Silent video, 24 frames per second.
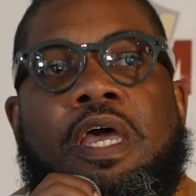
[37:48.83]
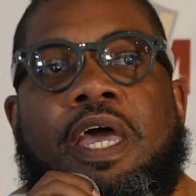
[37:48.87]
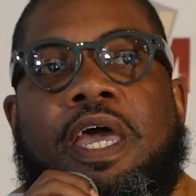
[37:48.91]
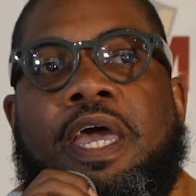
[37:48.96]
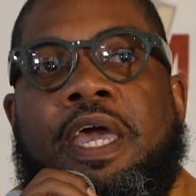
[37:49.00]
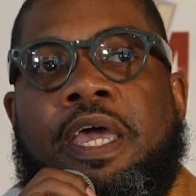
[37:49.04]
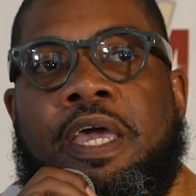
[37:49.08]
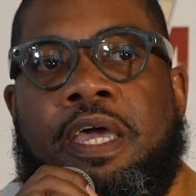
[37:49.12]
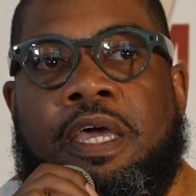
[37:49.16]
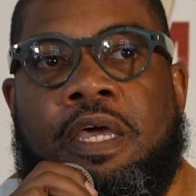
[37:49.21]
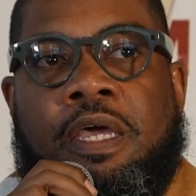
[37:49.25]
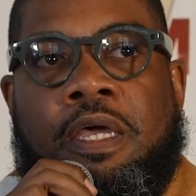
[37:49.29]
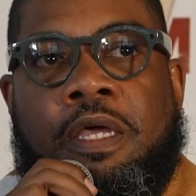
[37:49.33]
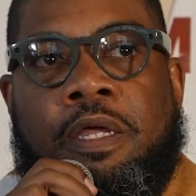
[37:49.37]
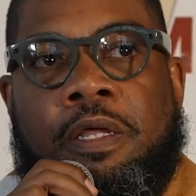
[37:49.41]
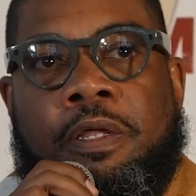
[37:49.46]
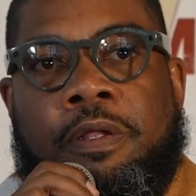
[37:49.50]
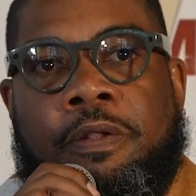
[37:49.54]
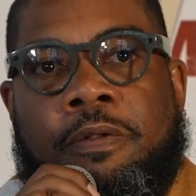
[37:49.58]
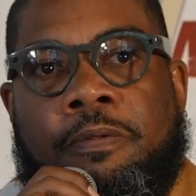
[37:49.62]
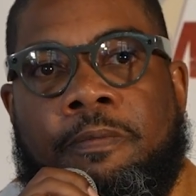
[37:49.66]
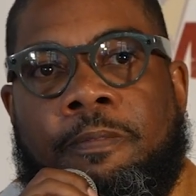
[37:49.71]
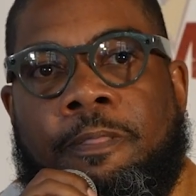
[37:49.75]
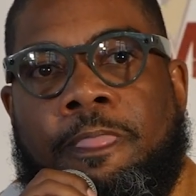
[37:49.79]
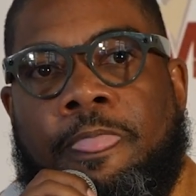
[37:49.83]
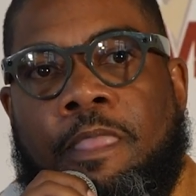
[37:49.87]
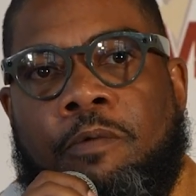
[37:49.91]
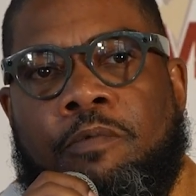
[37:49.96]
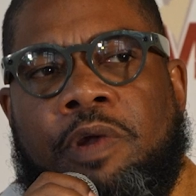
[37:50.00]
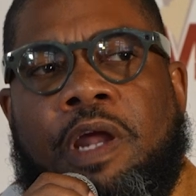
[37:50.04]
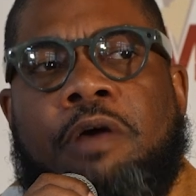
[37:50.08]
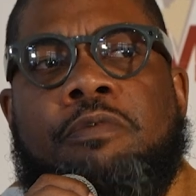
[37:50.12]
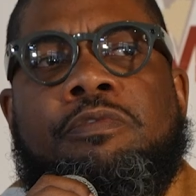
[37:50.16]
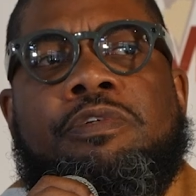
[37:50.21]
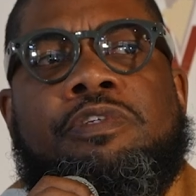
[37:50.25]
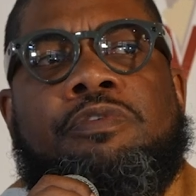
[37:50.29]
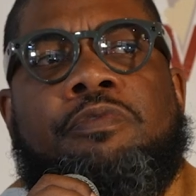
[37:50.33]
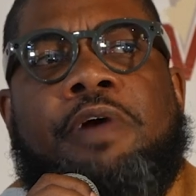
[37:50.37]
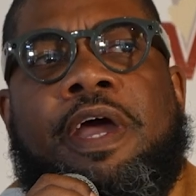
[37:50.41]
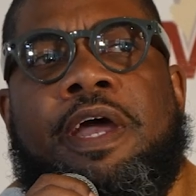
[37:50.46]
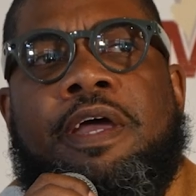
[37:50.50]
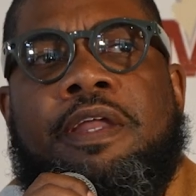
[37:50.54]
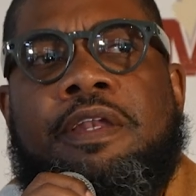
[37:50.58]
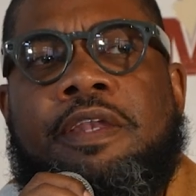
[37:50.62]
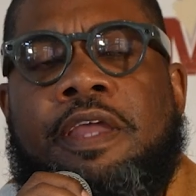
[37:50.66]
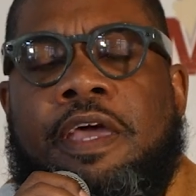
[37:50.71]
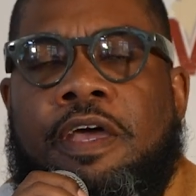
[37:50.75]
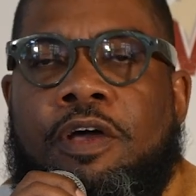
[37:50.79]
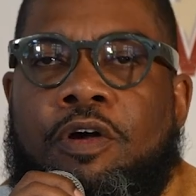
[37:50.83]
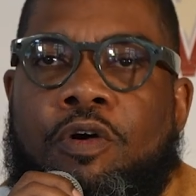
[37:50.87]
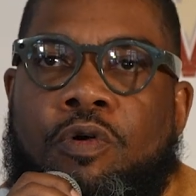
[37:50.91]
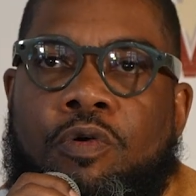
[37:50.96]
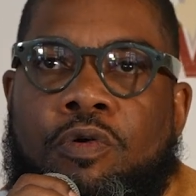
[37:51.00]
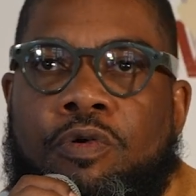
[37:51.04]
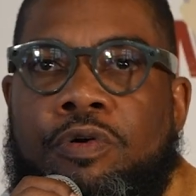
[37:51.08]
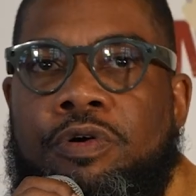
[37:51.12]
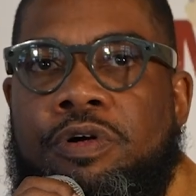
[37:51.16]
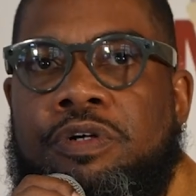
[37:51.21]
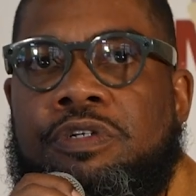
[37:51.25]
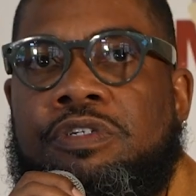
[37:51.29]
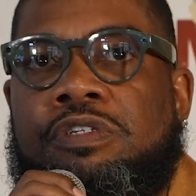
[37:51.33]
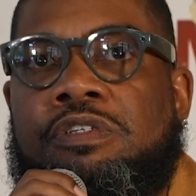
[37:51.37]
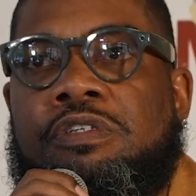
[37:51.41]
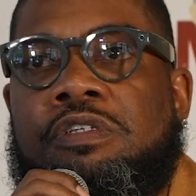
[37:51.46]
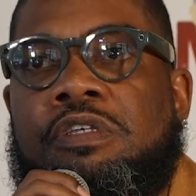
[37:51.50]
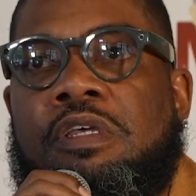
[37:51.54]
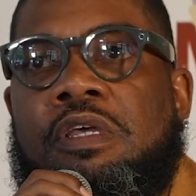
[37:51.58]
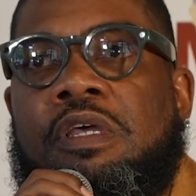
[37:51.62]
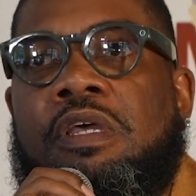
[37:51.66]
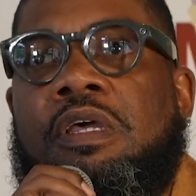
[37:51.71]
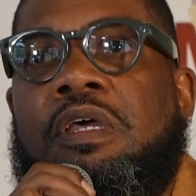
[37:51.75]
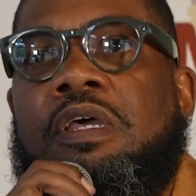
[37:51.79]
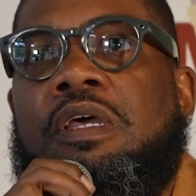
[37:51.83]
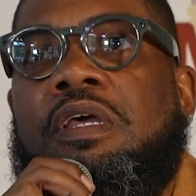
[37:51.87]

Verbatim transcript: And when I was riding that horse,